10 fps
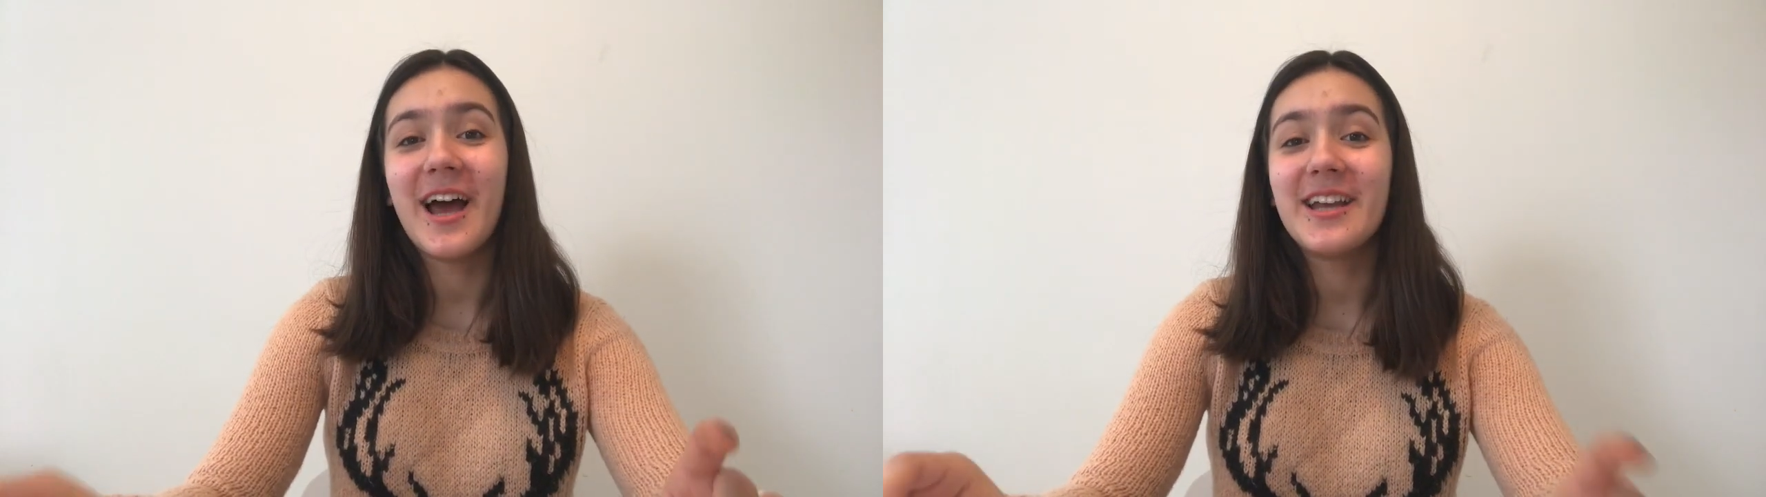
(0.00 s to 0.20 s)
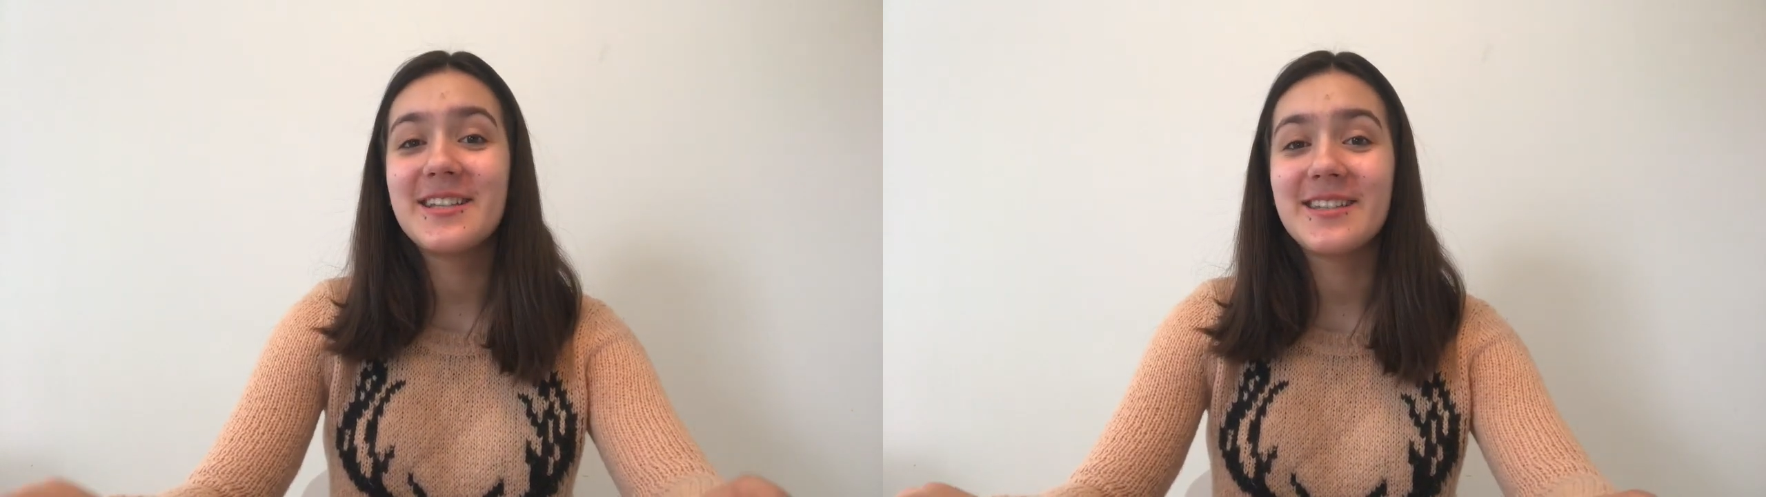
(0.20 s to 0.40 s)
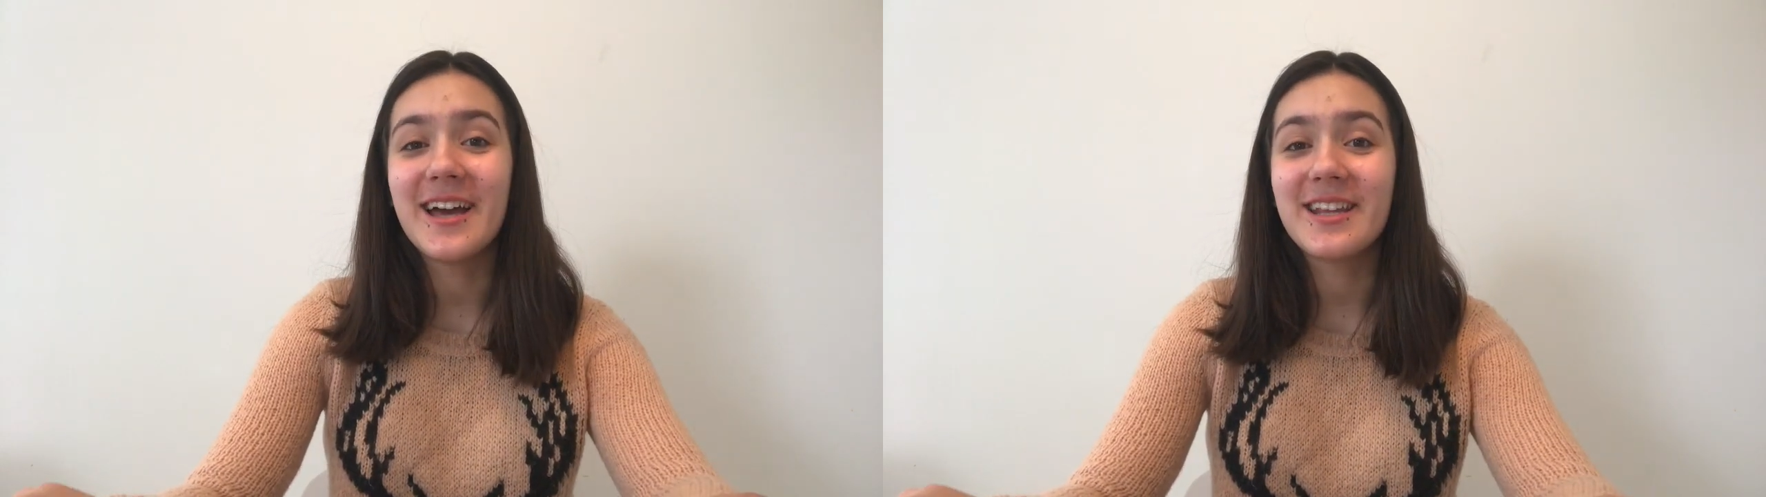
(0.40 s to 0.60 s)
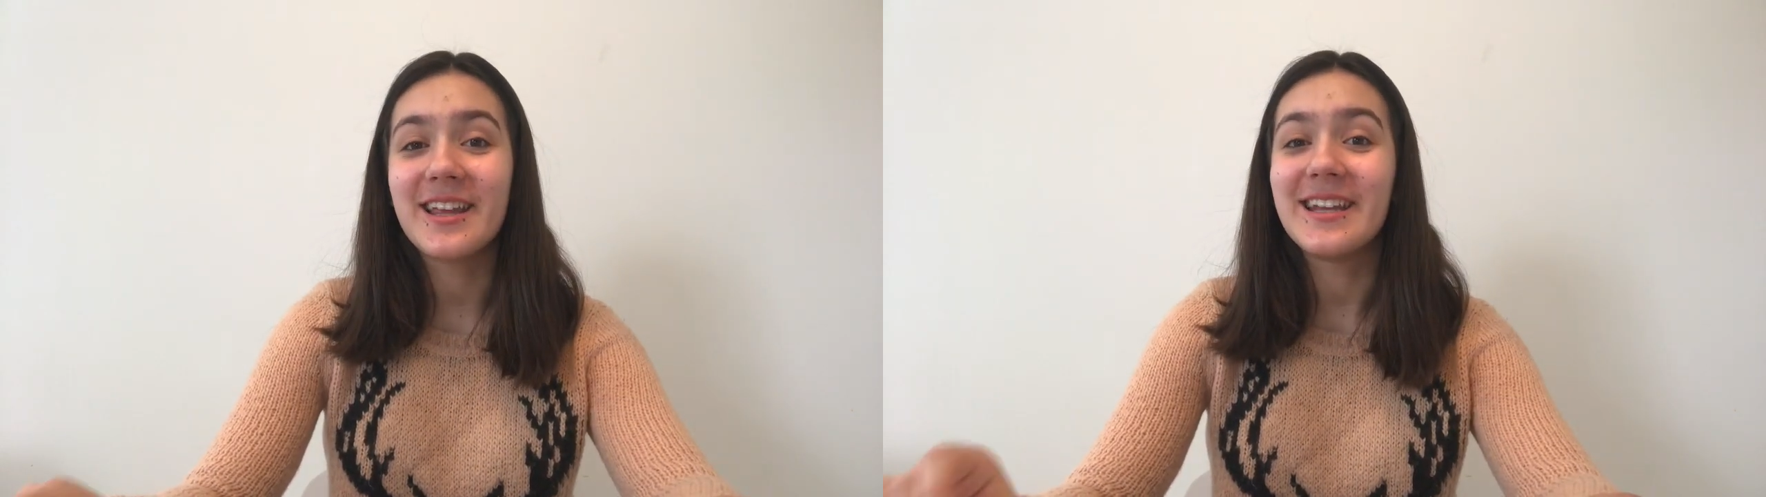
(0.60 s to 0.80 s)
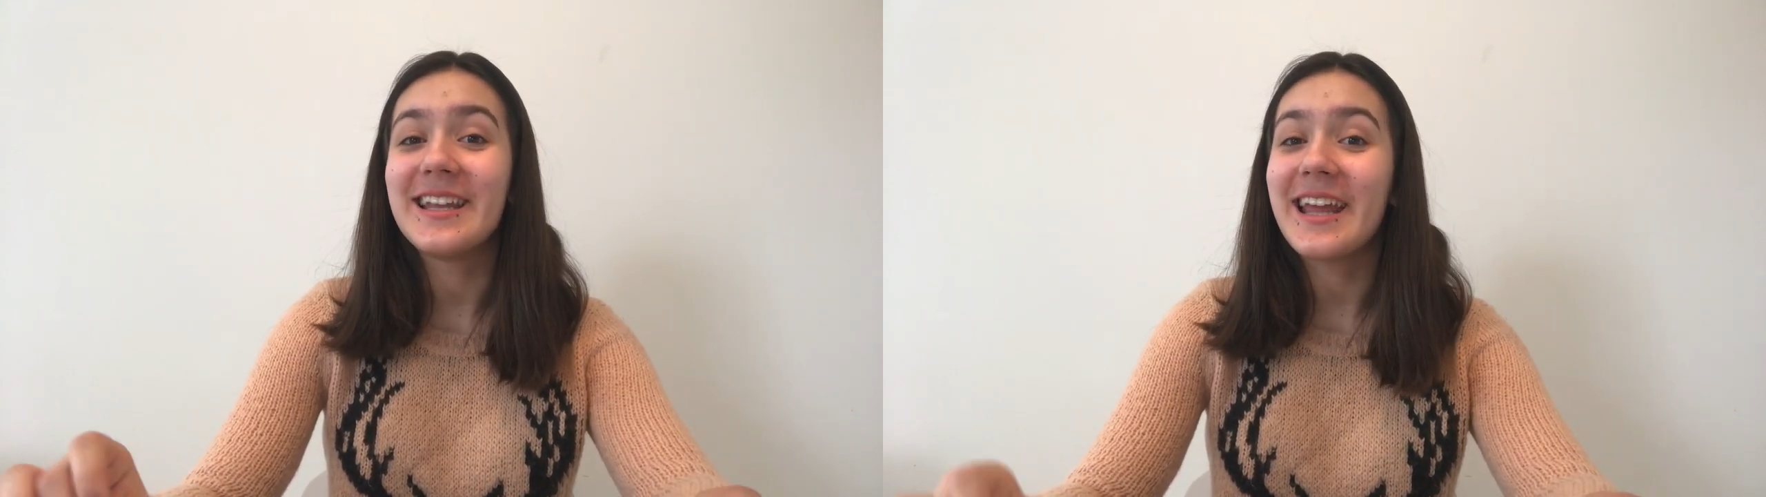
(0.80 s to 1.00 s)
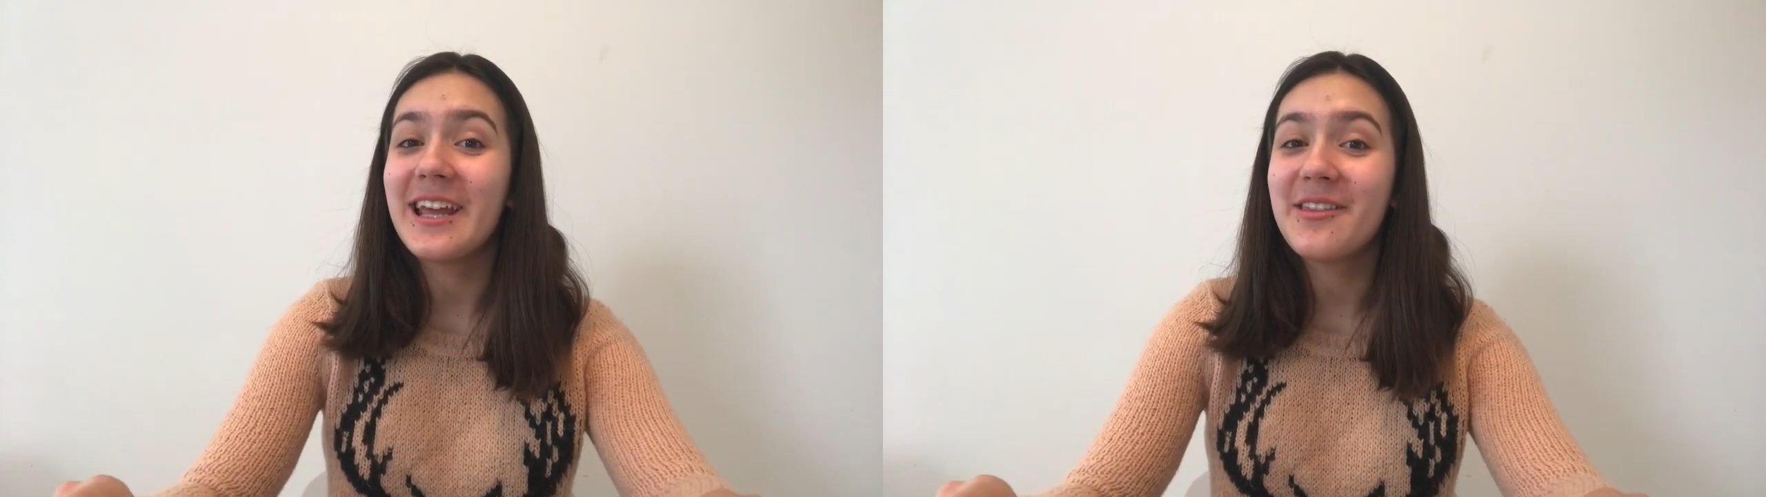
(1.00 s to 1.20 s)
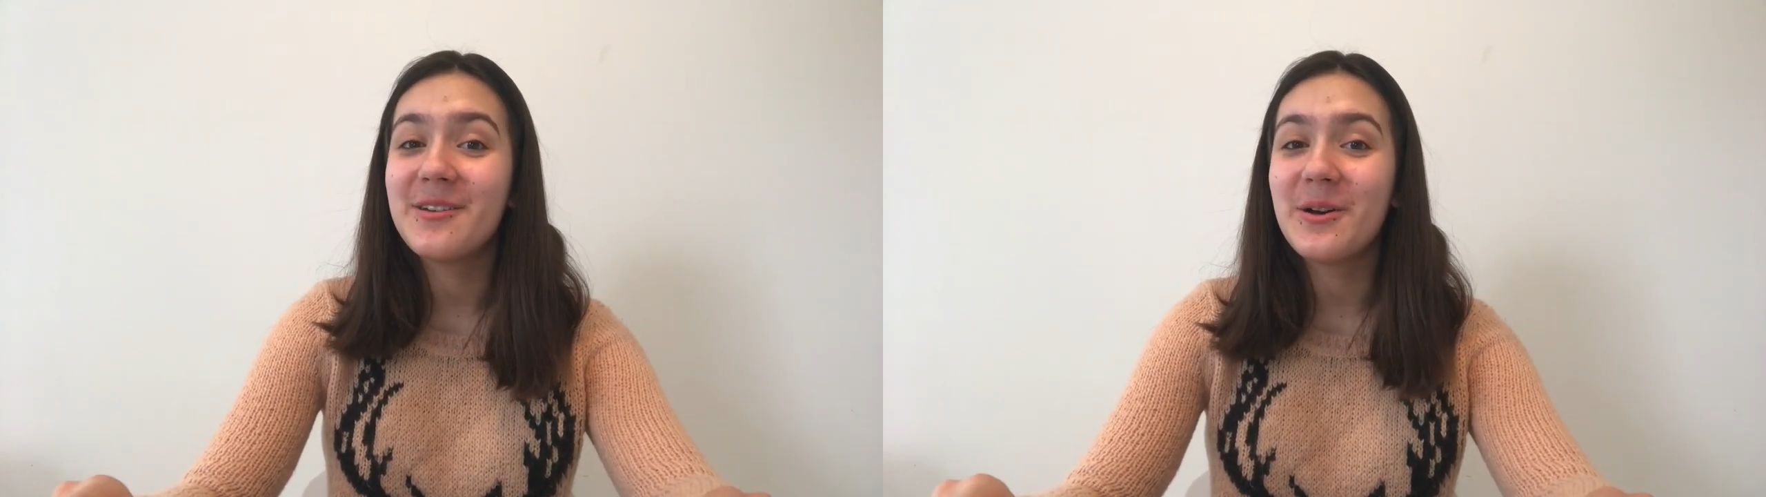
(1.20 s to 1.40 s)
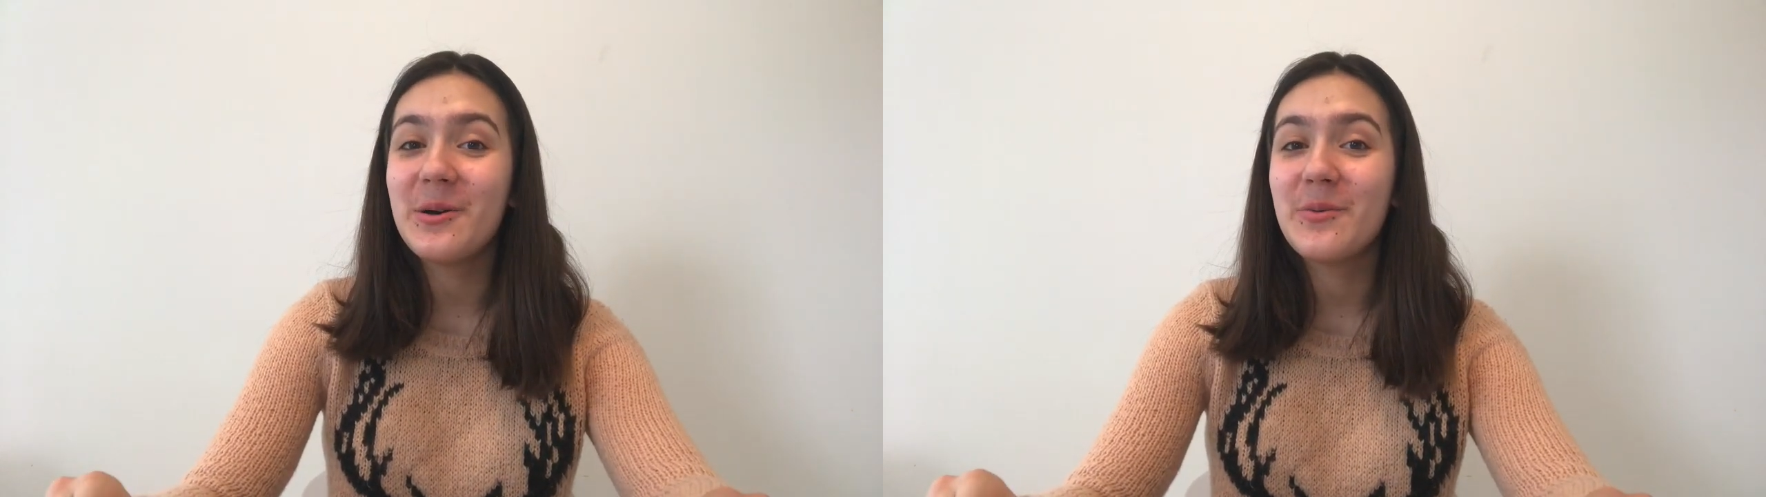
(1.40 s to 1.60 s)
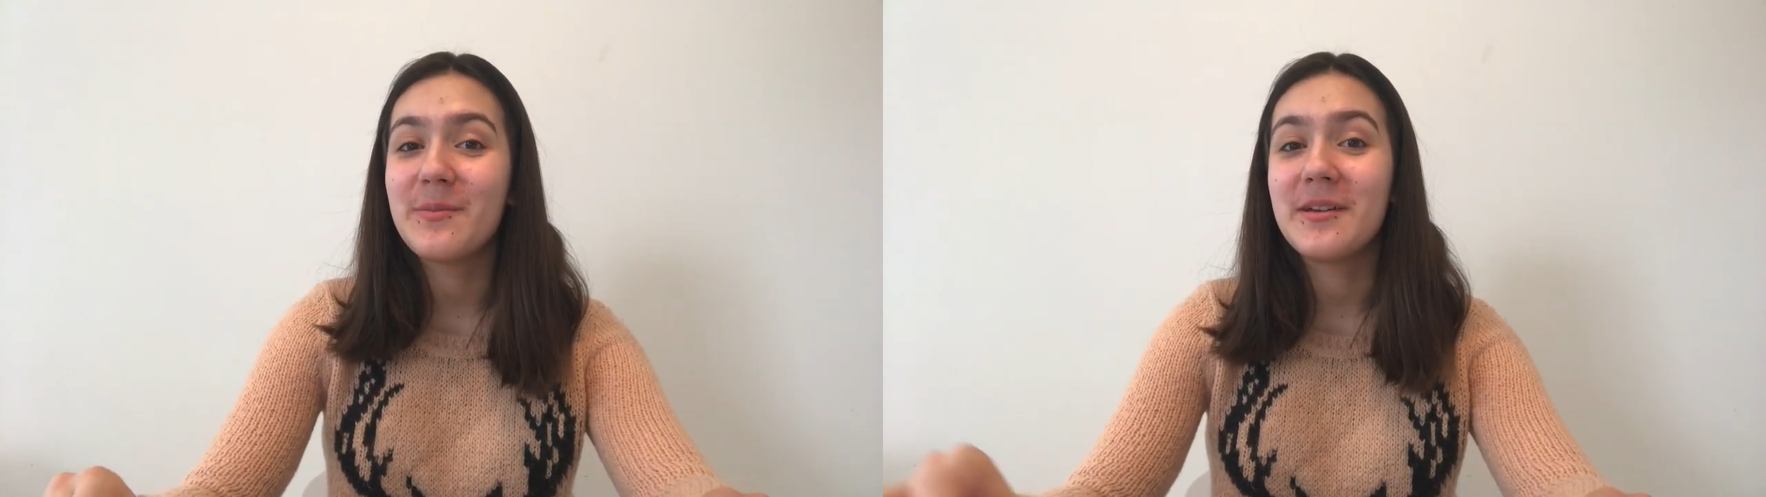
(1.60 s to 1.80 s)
I decided that an eighth note would